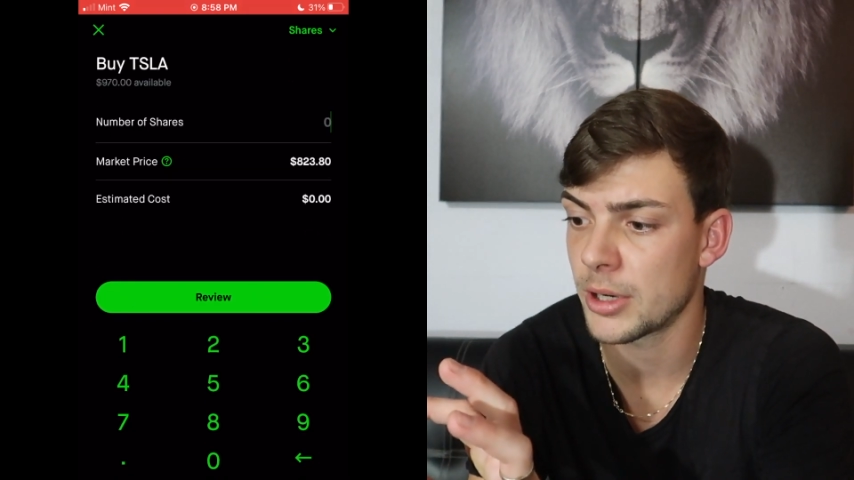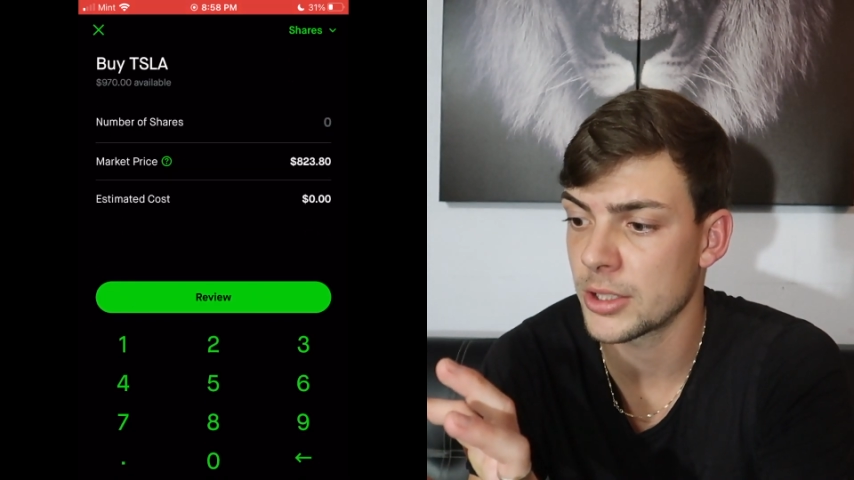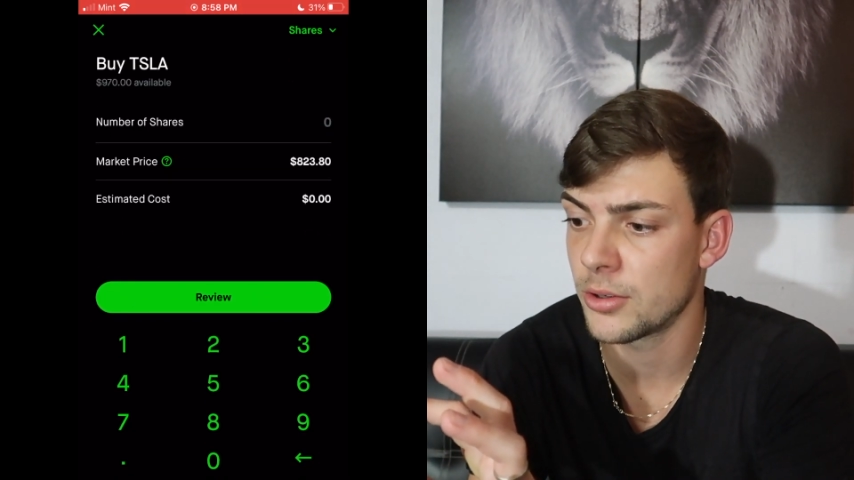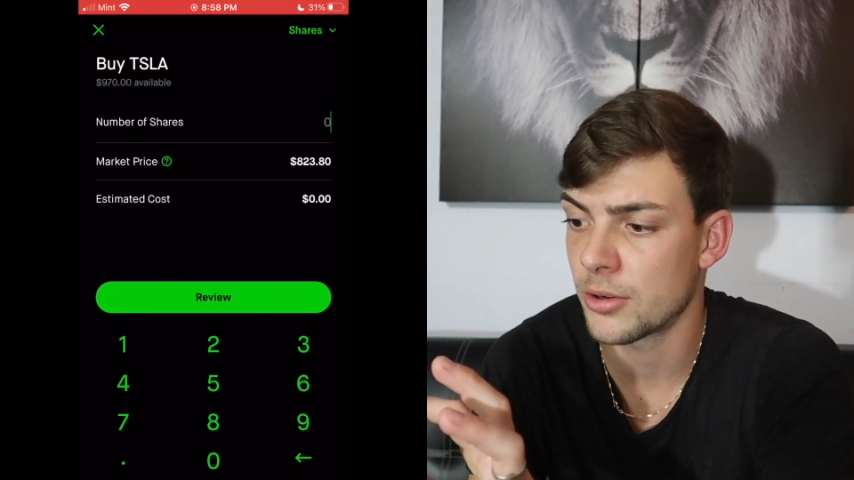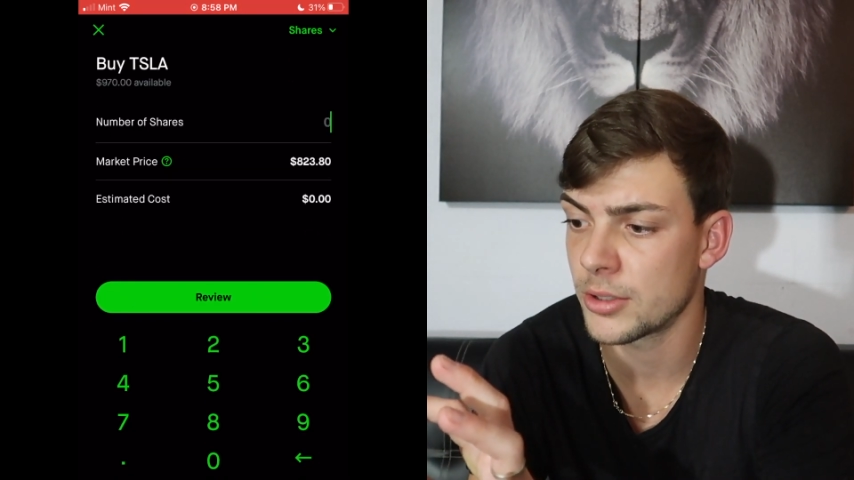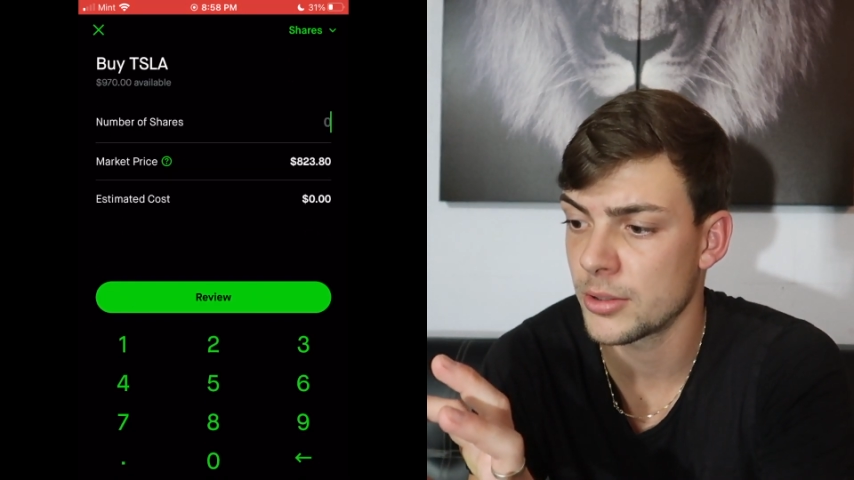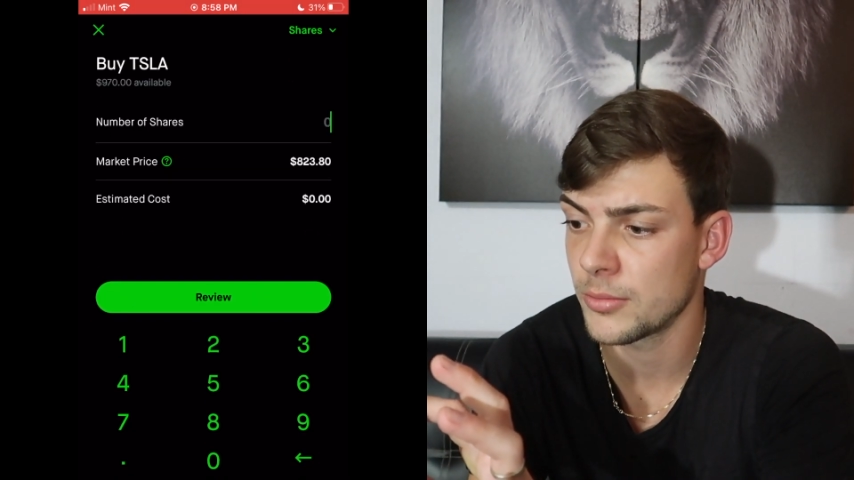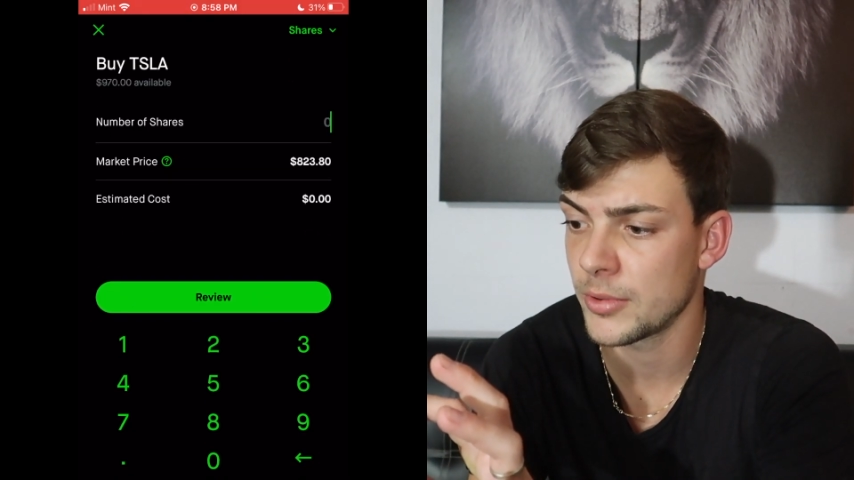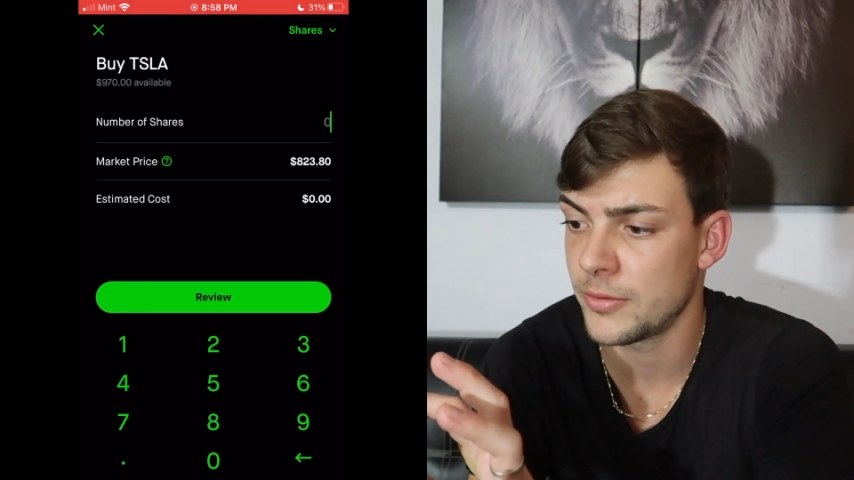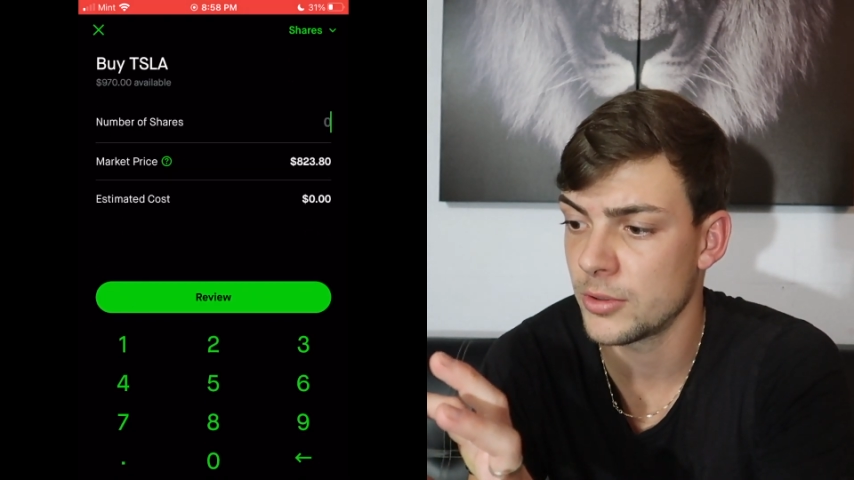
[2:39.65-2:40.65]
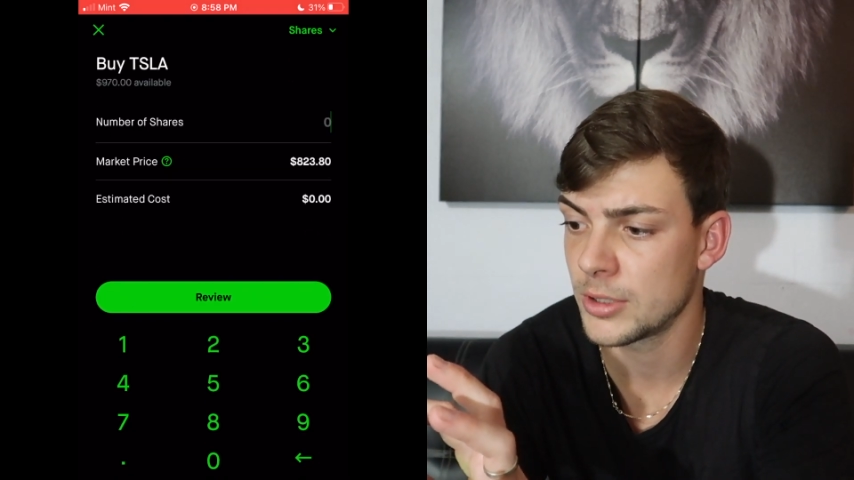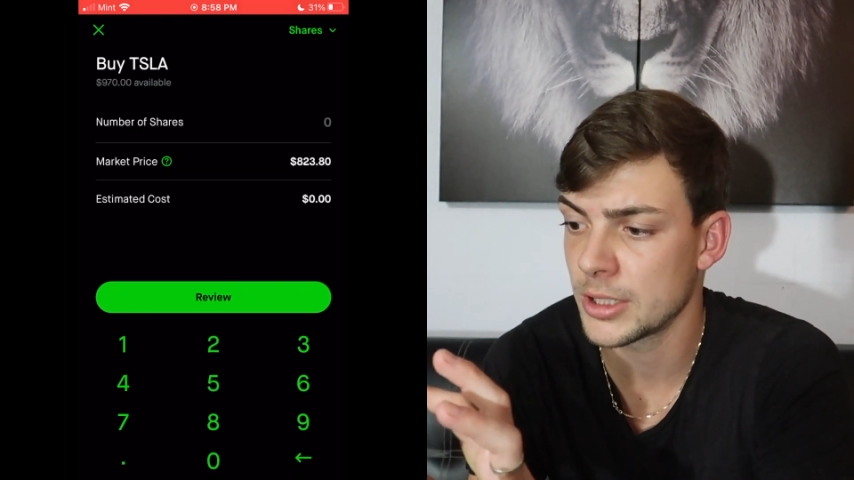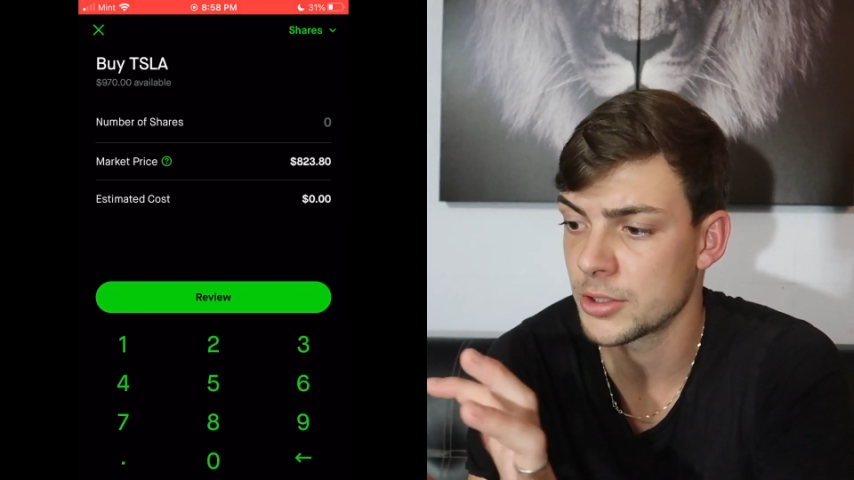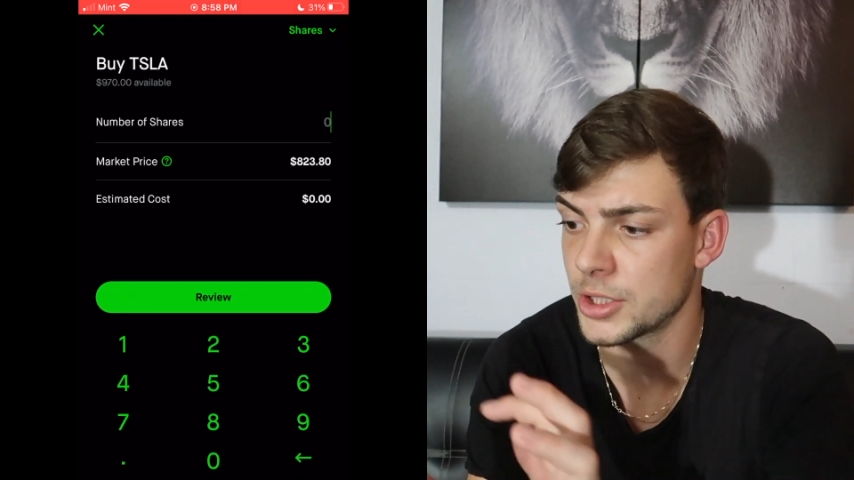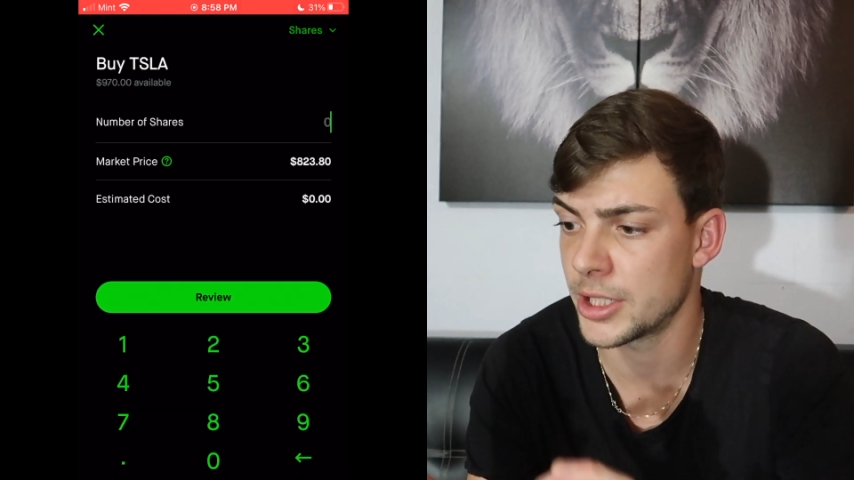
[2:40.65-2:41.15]
right corner, if you
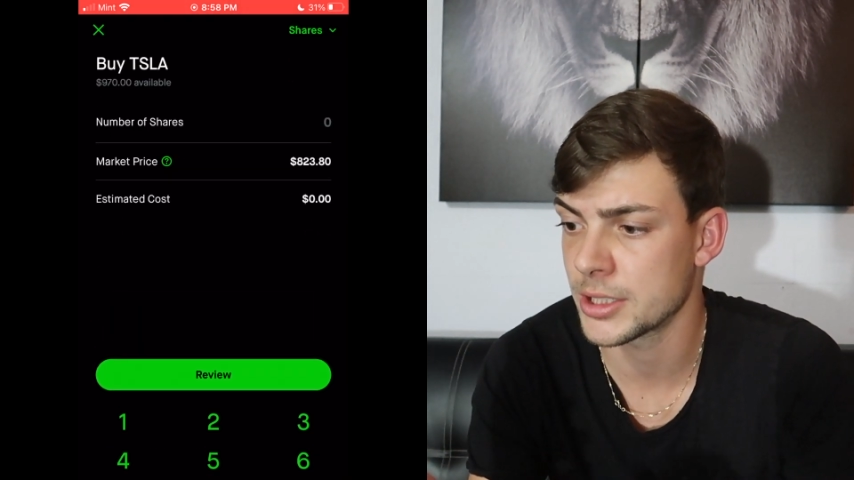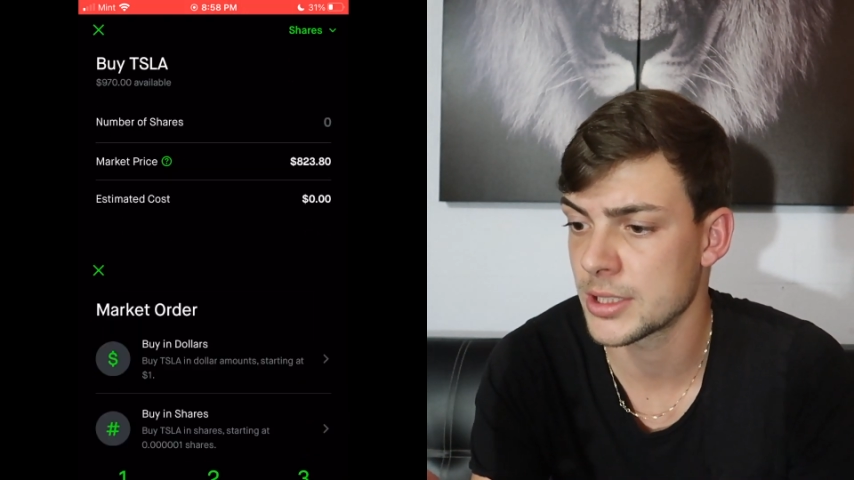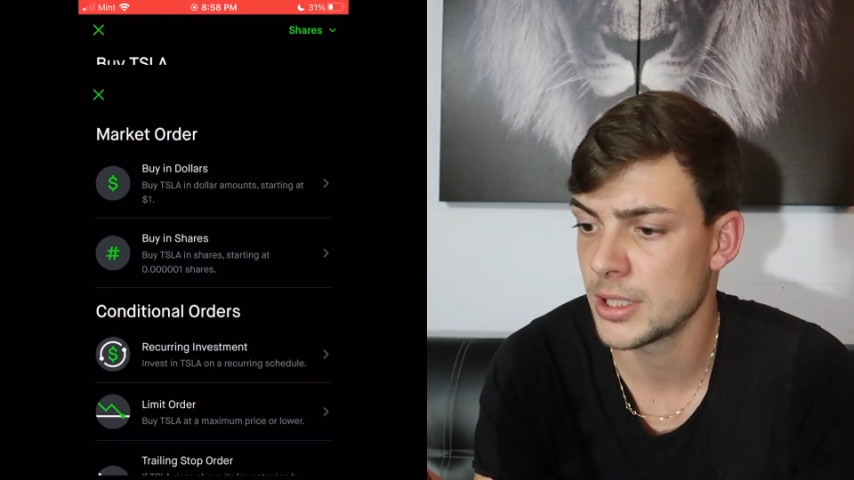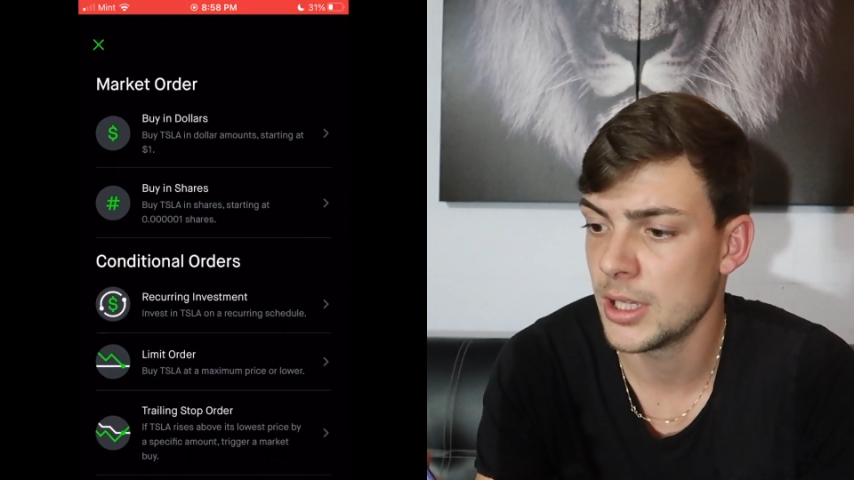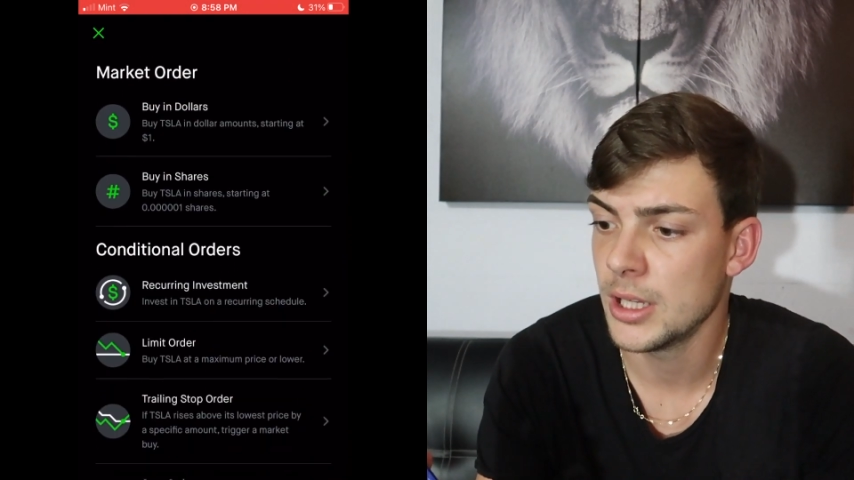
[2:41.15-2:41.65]
click the shares,